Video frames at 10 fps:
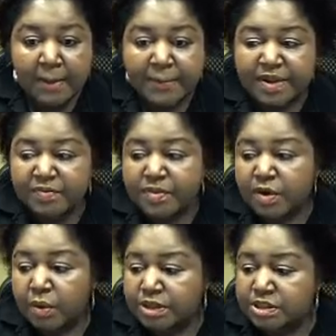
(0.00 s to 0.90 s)
but if the
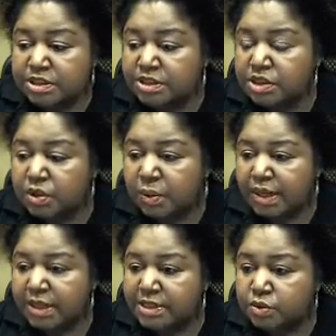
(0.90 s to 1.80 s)
questions, you know
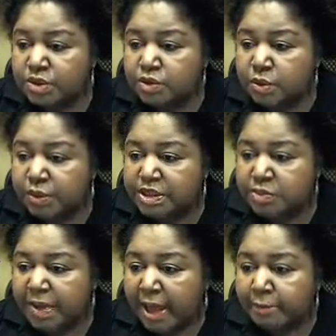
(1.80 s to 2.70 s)
what? Let's redo a
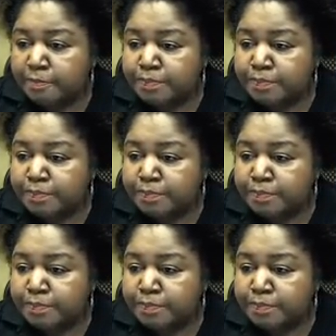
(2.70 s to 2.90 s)
reach back.